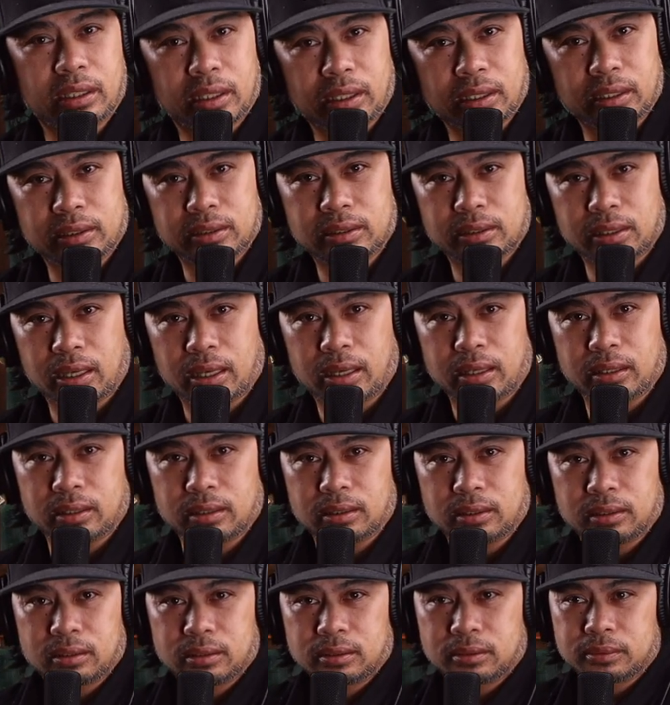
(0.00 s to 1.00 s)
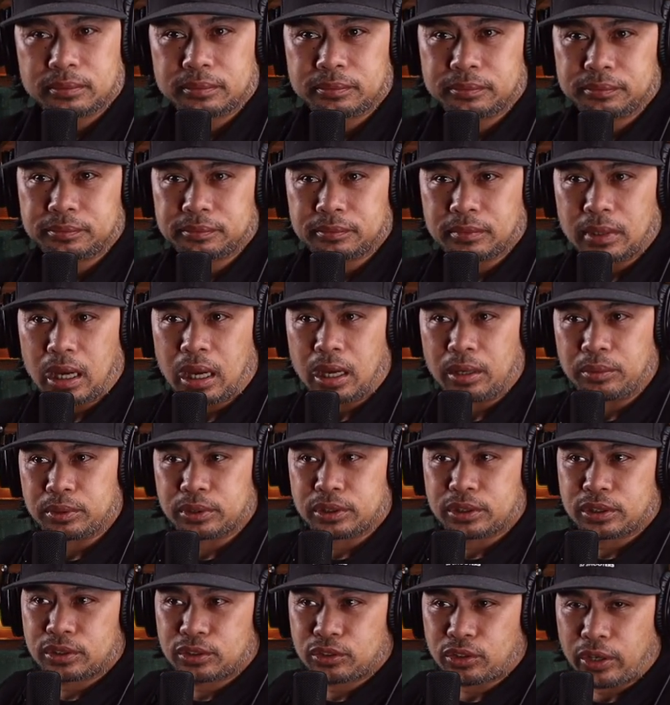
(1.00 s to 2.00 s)
thing is that I
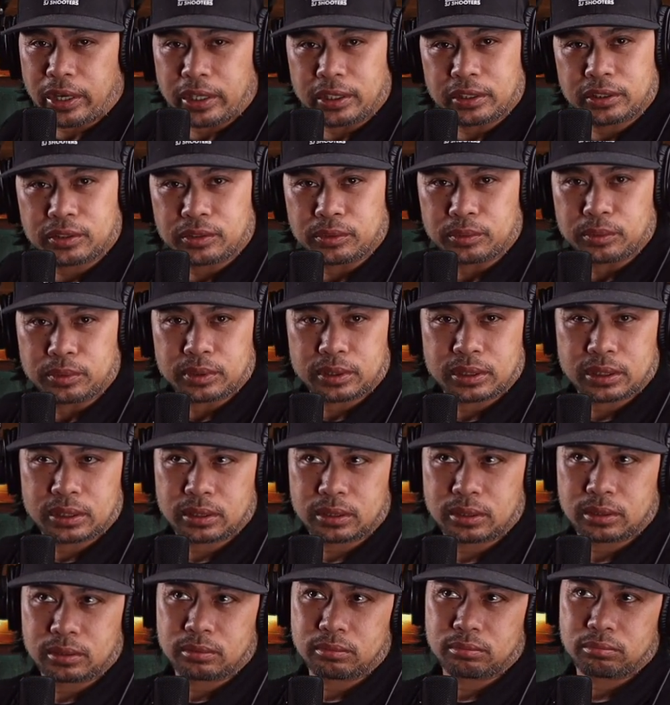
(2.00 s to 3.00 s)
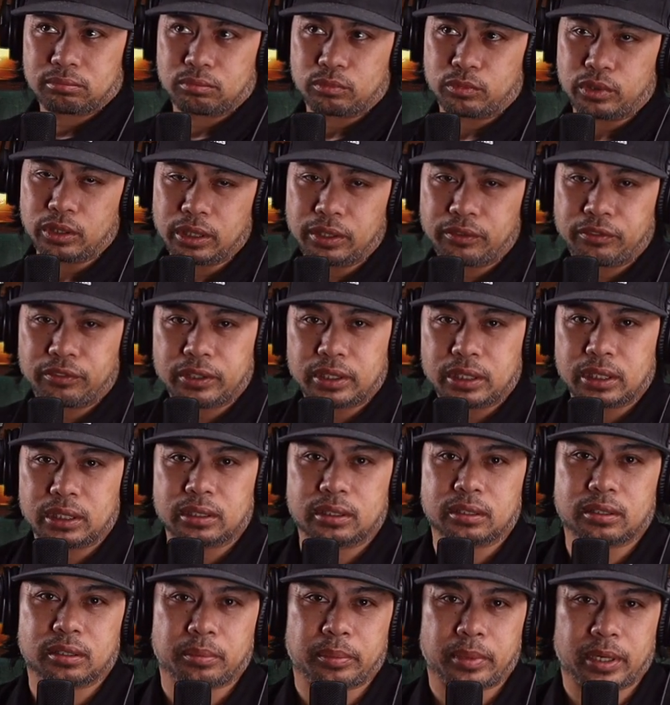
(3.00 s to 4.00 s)
was trying to really fit
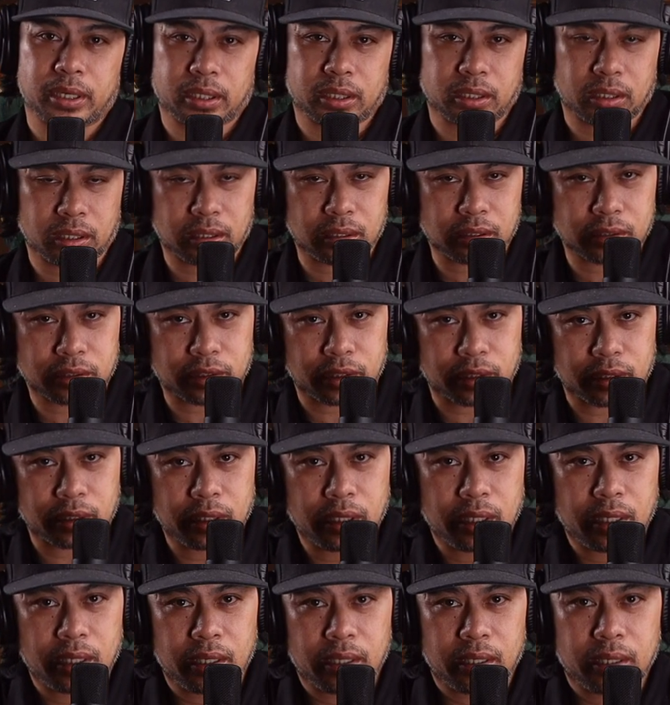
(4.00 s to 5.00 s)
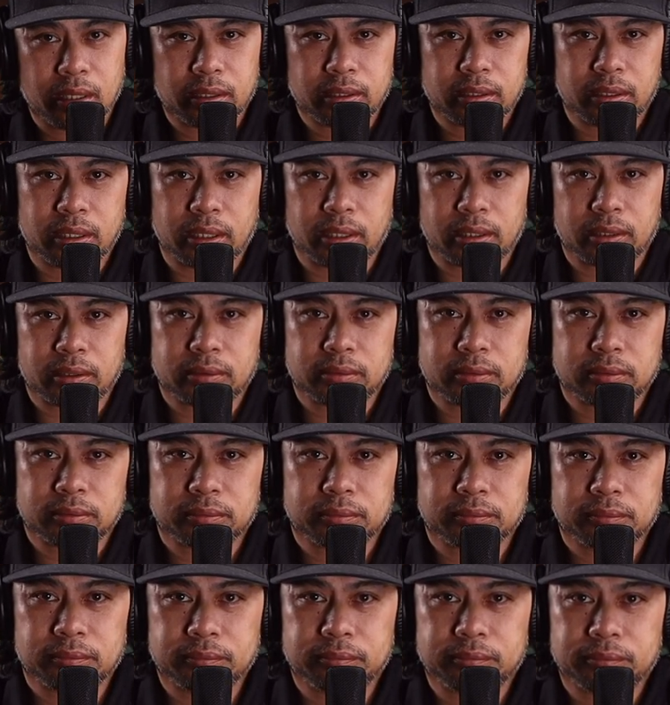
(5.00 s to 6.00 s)
in the American culture that
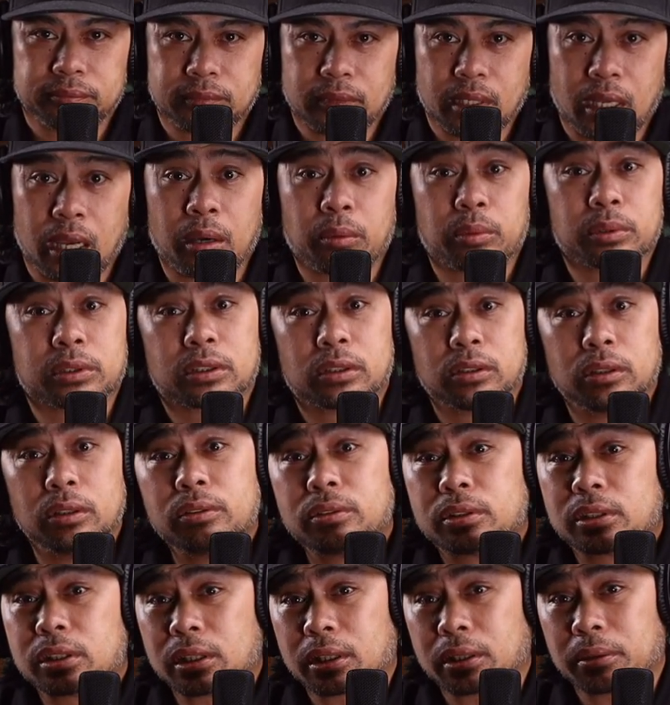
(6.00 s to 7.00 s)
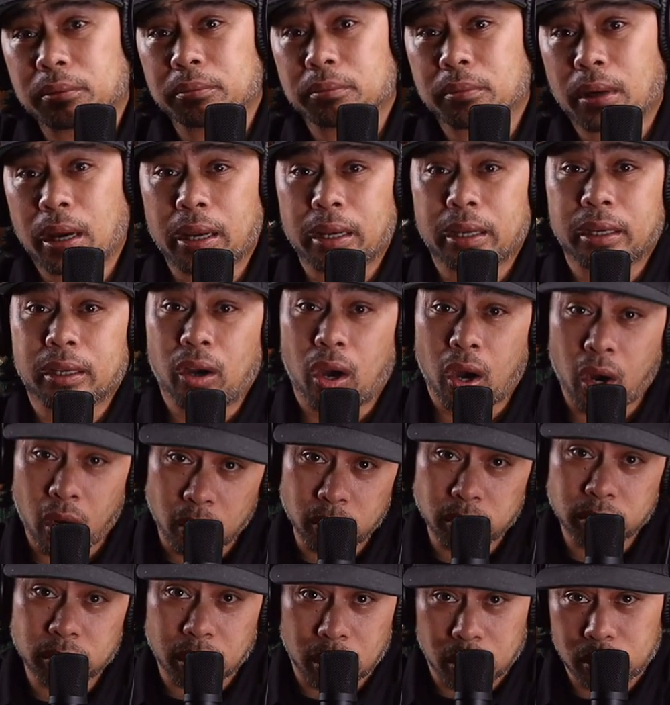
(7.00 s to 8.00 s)
I was losing my
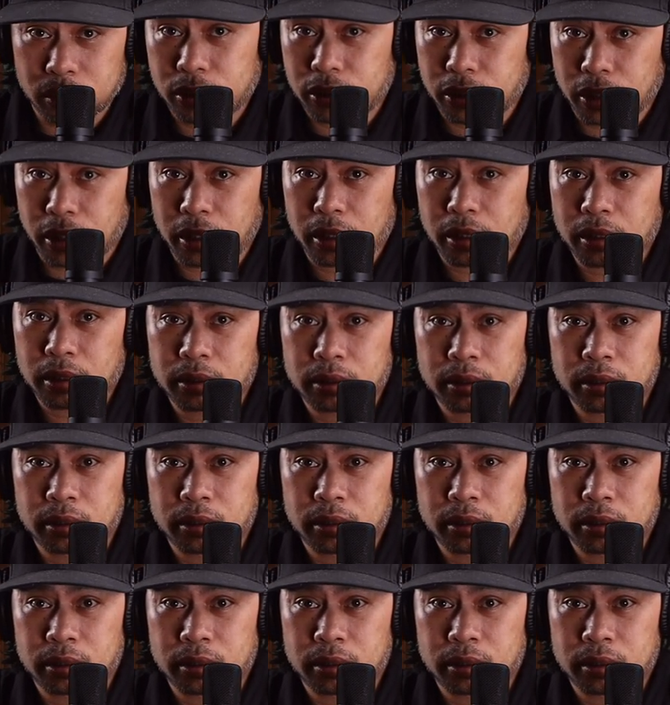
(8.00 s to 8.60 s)
own culture.